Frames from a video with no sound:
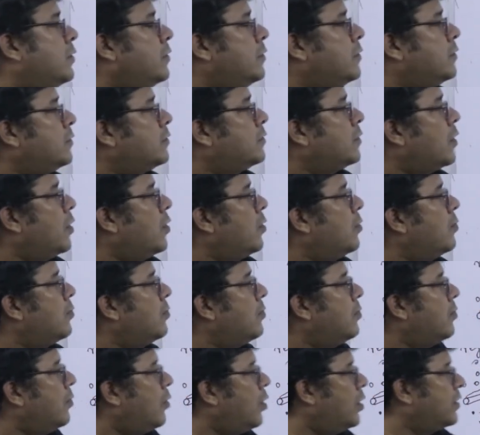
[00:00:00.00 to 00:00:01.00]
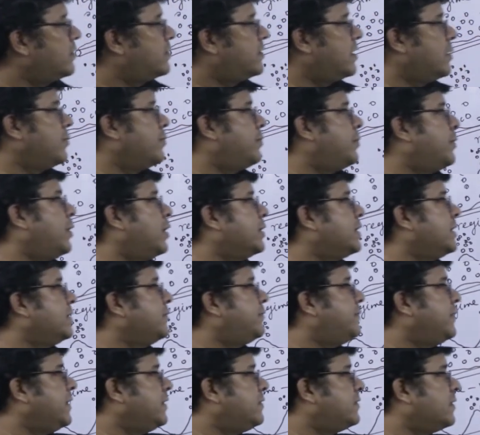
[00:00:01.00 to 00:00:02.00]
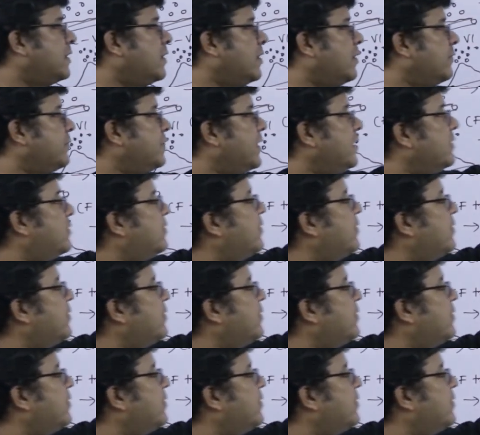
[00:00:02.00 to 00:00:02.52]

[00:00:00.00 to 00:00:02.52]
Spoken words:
So, most important feature of this